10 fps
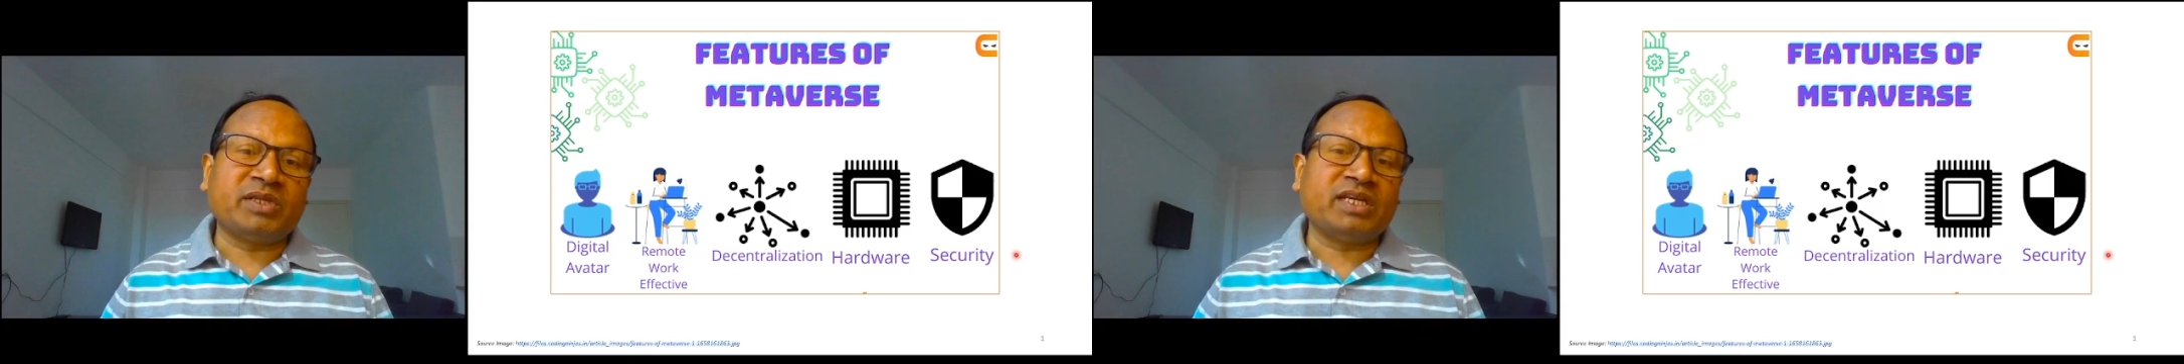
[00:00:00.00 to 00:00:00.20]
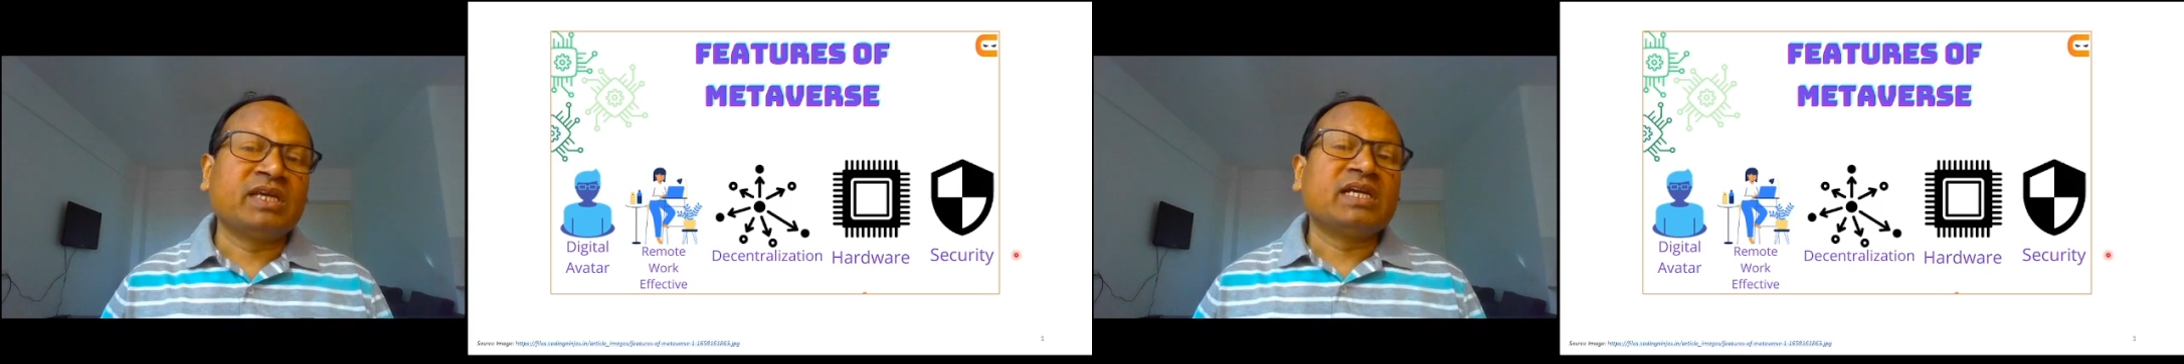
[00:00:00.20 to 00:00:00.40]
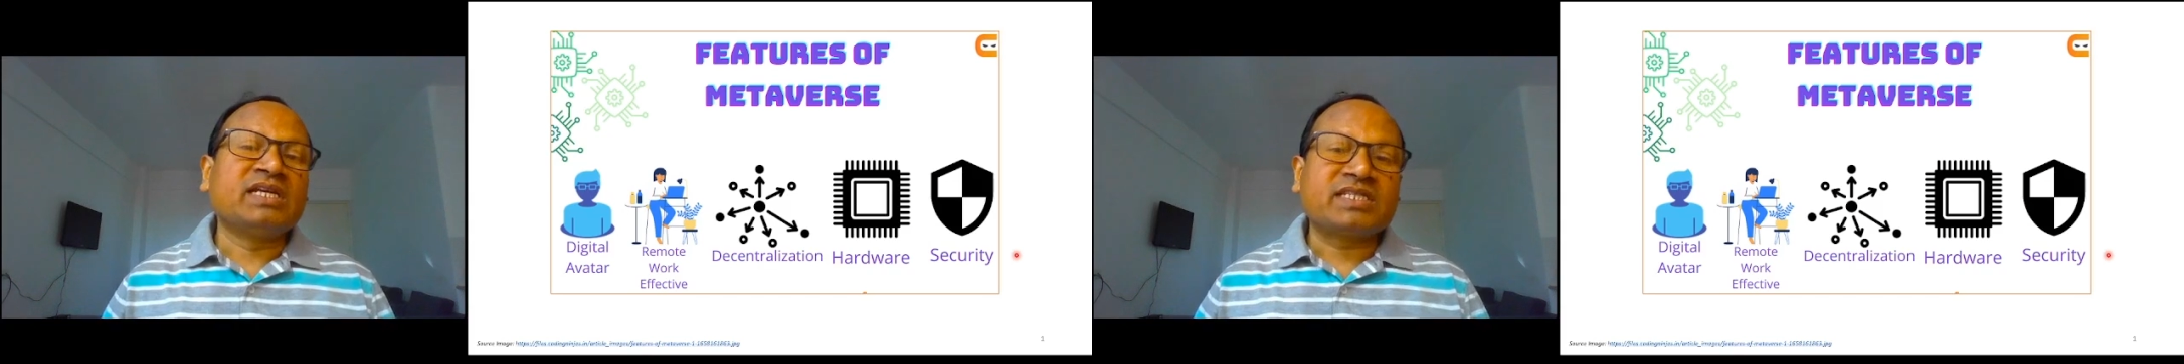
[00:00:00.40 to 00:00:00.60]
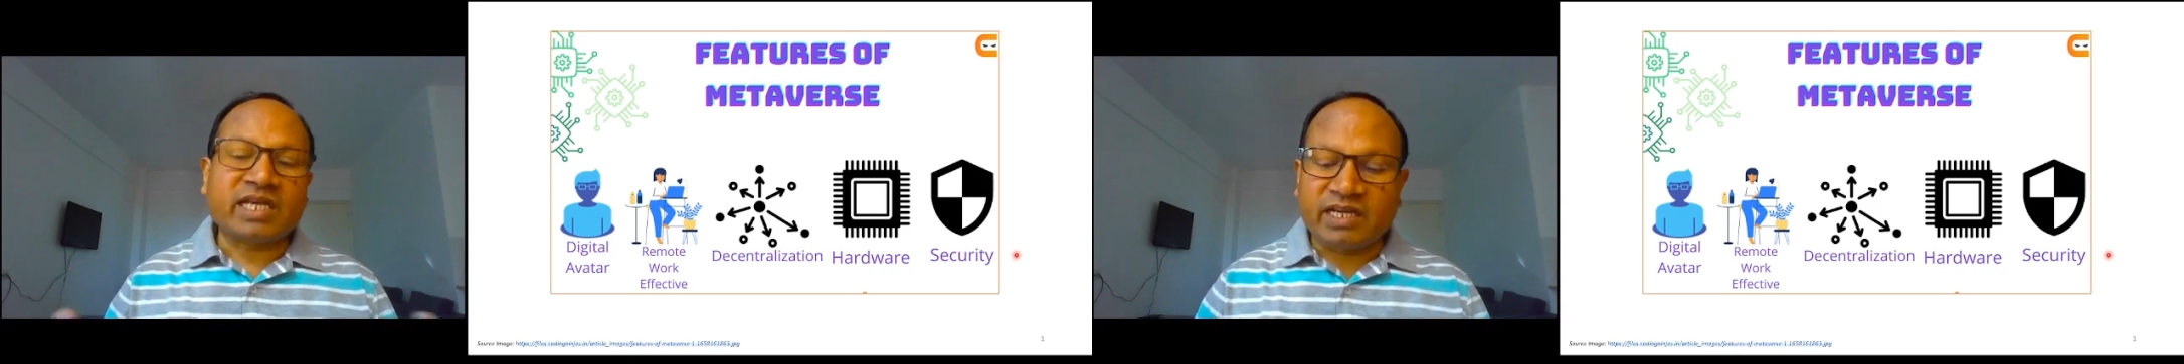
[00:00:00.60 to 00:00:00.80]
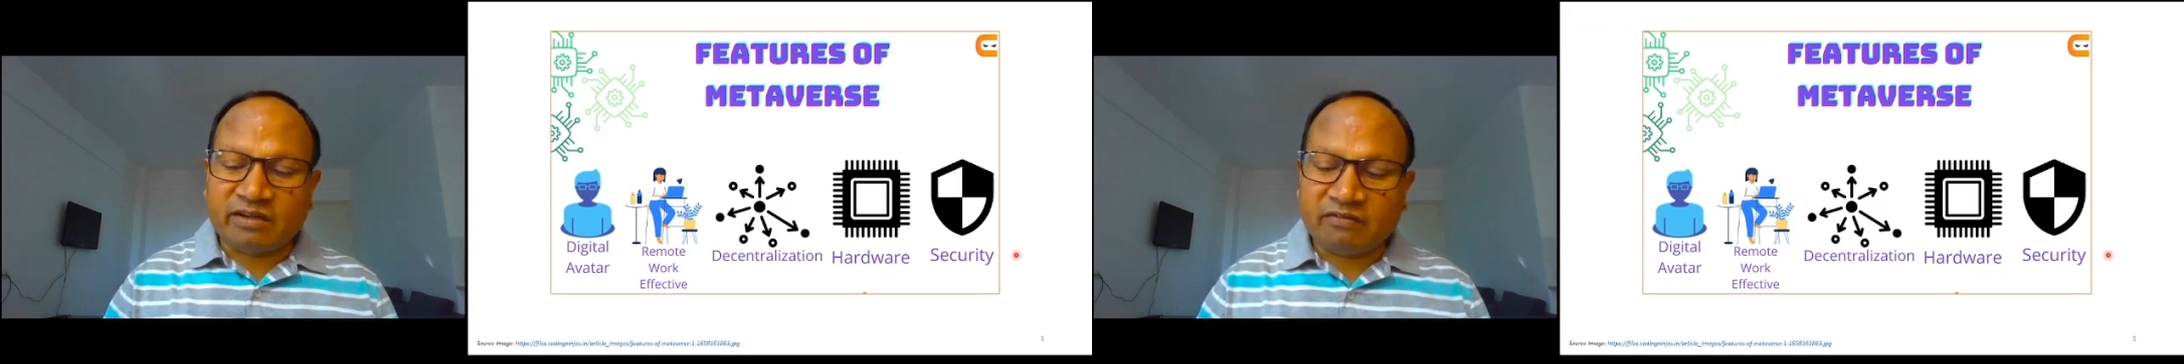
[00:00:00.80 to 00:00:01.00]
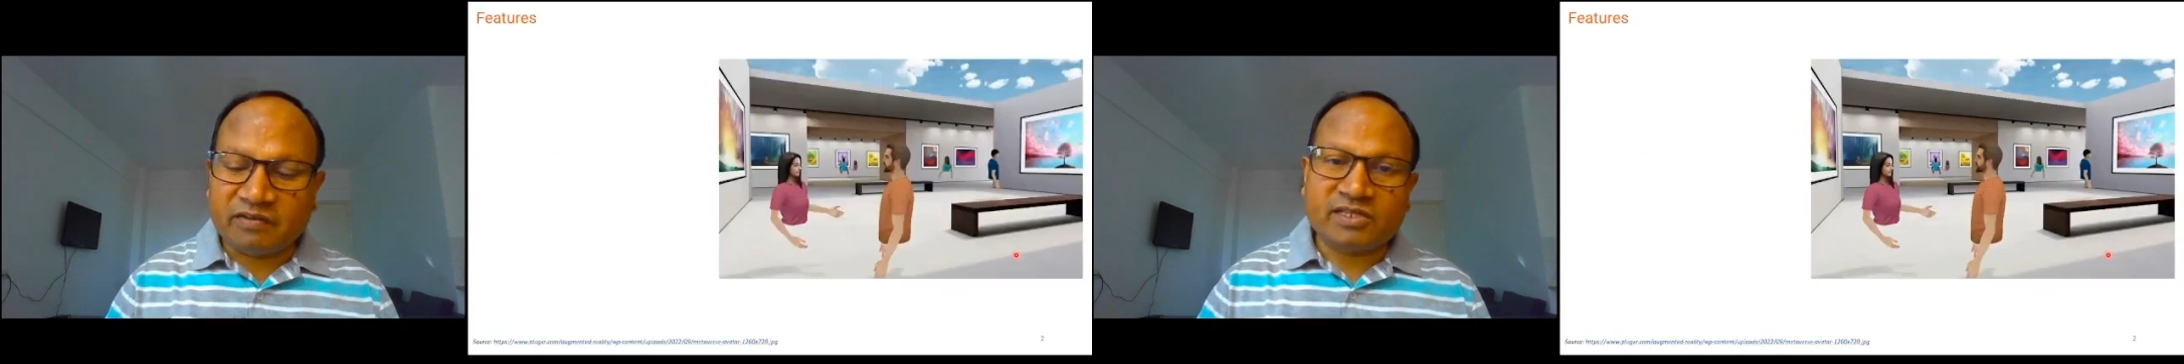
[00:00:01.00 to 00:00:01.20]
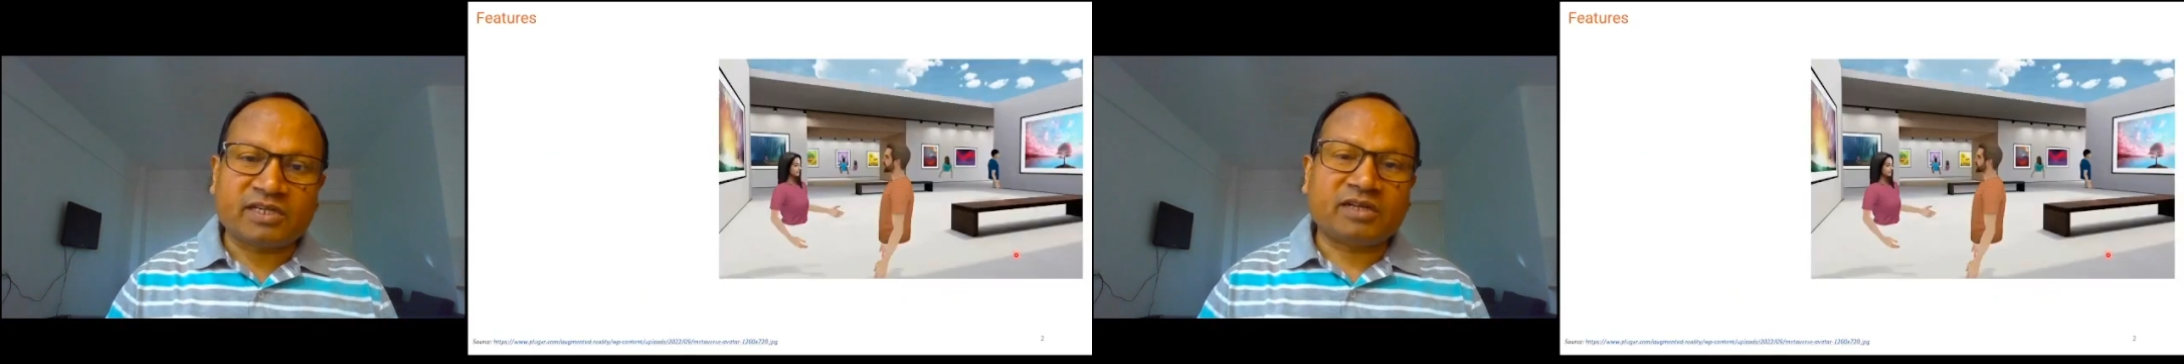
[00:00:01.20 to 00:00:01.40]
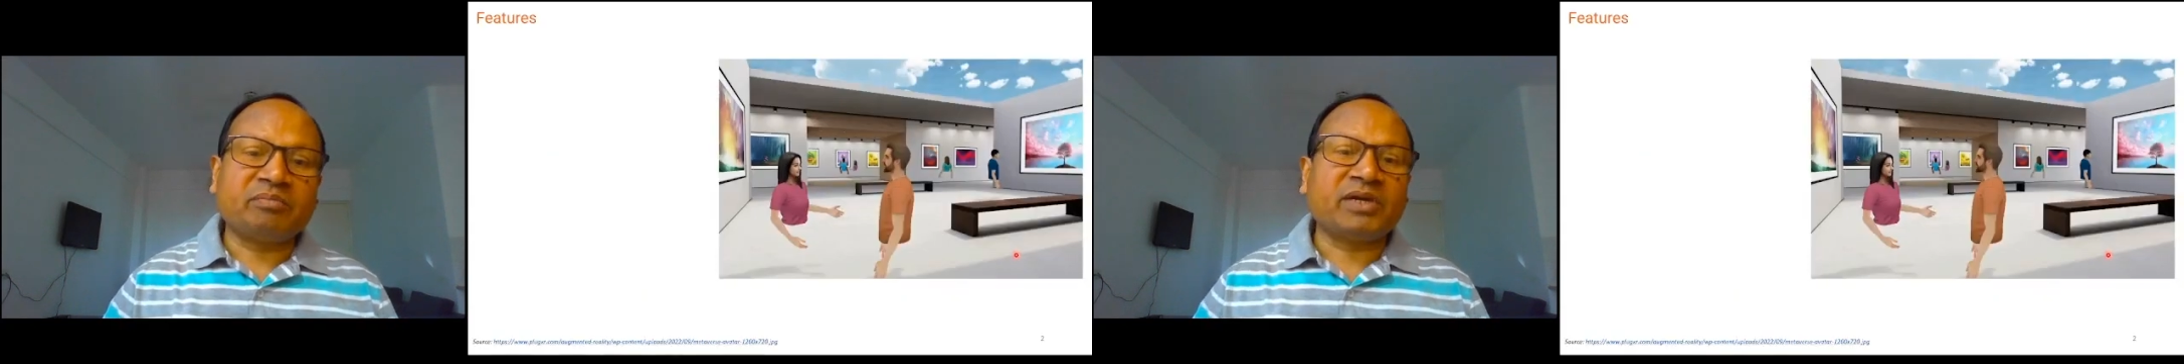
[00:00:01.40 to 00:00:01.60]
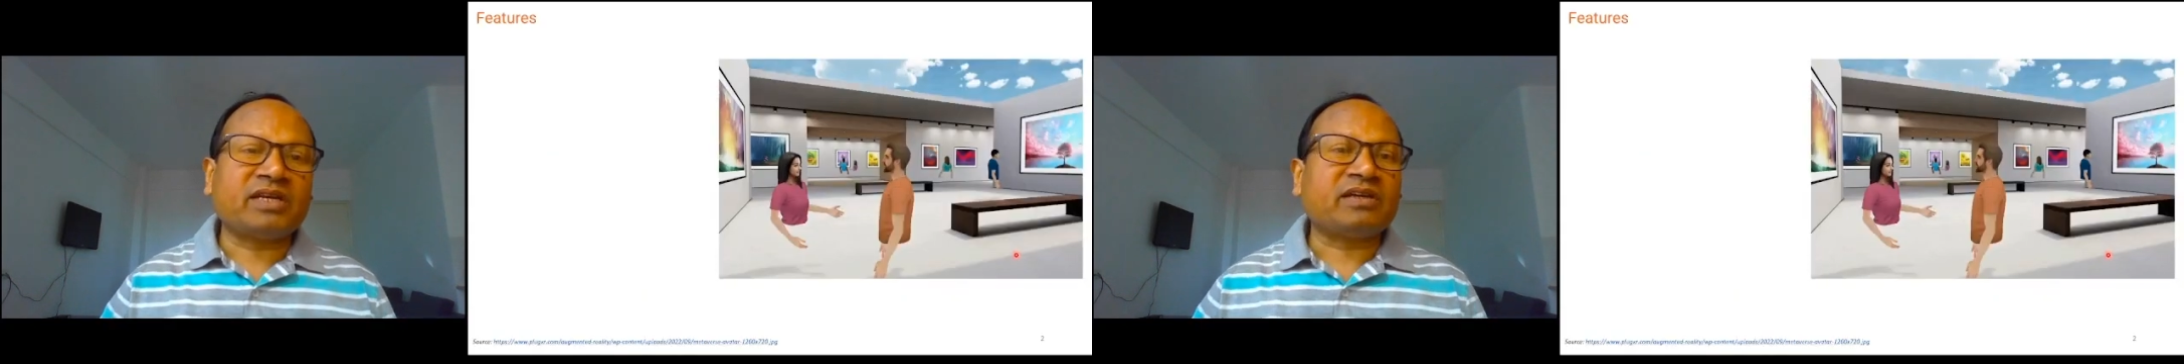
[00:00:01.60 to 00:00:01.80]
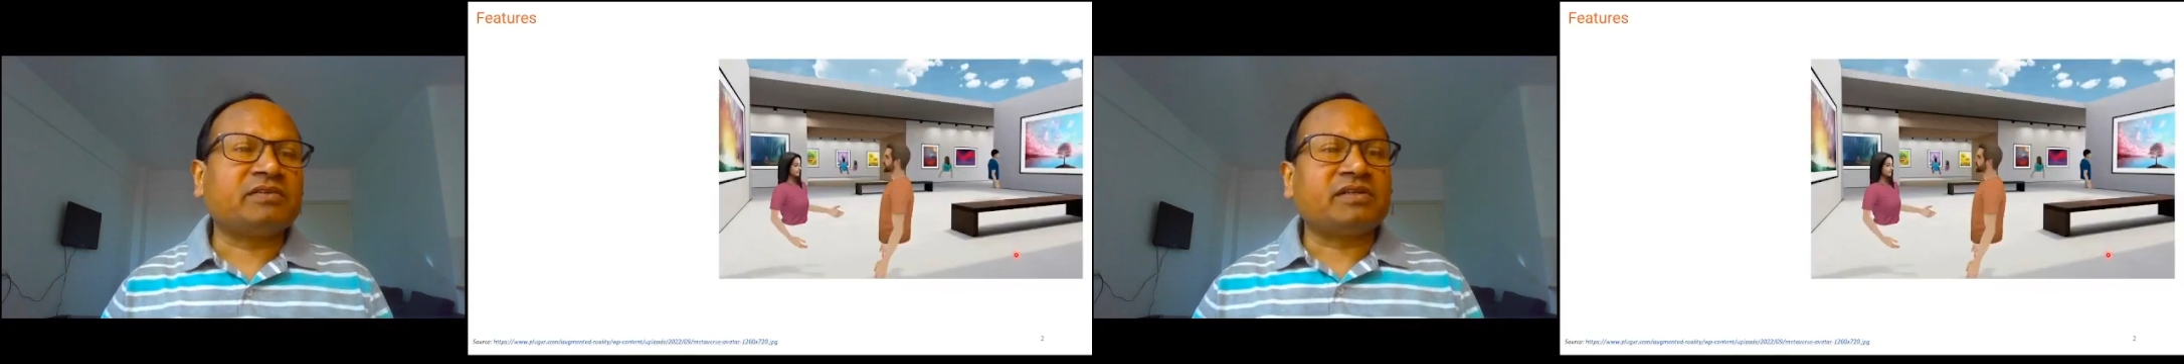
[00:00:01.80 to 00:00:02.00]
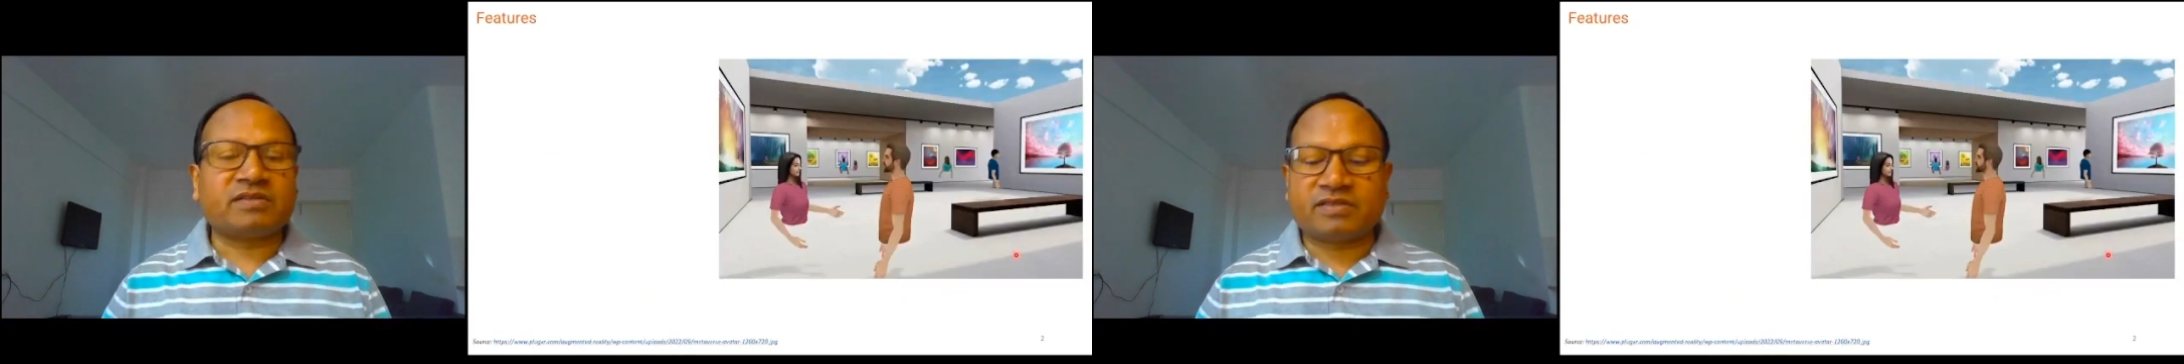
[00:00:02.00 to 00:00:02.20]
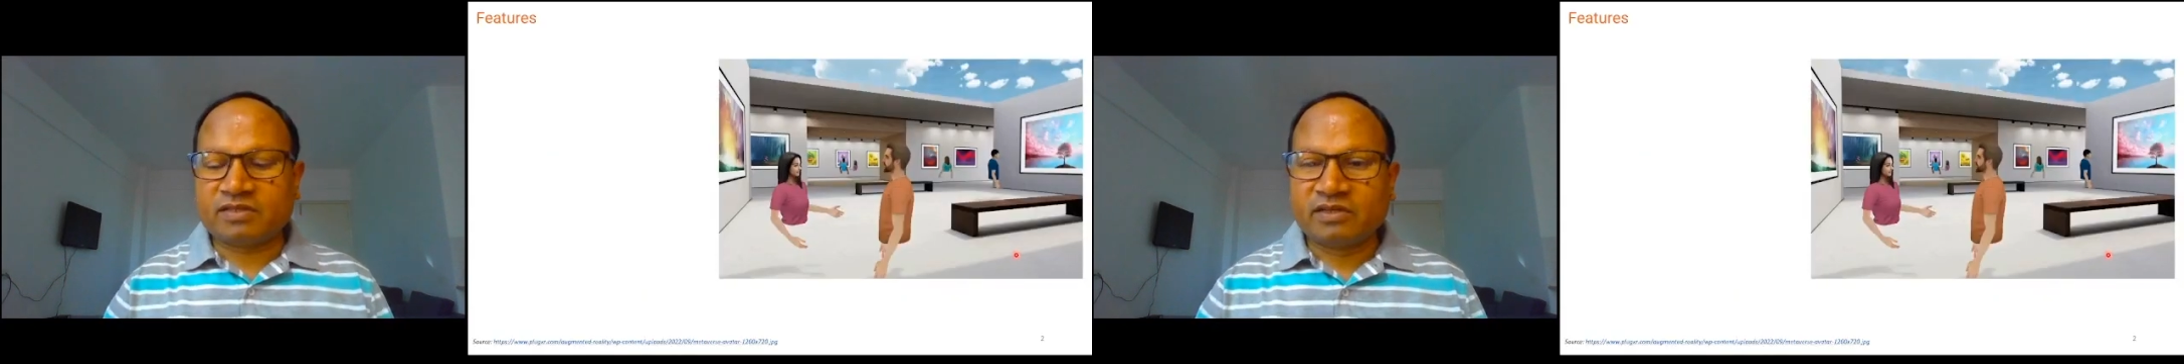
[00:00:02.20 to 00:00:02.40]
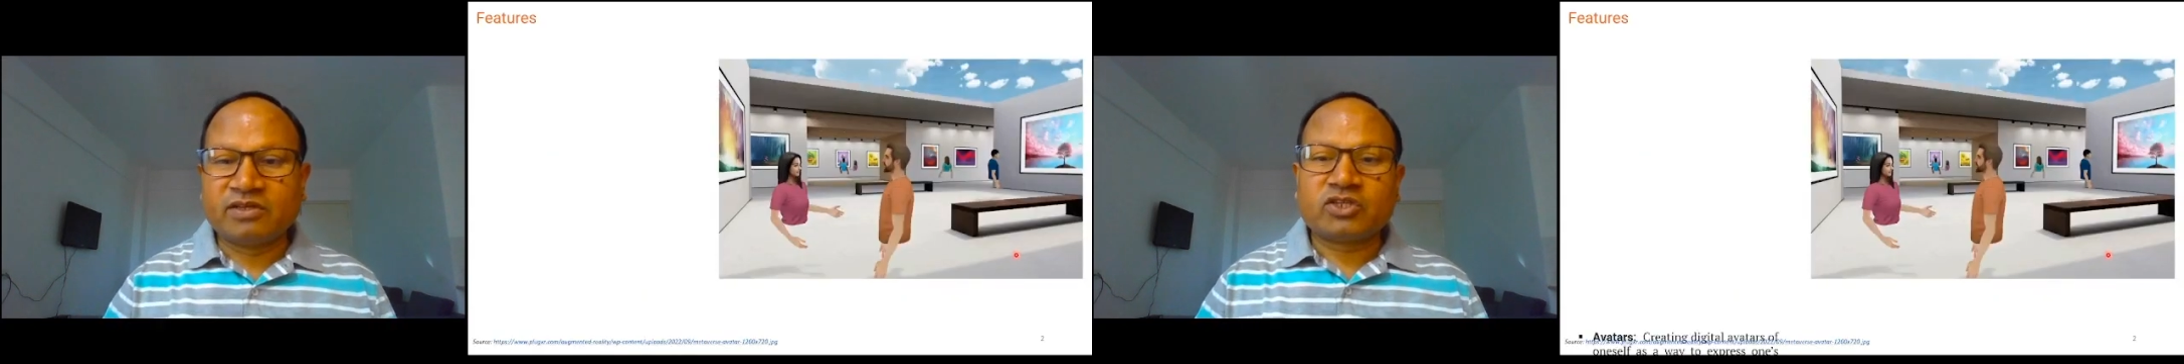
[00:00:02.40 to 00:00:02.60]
the salient feature of metaverse.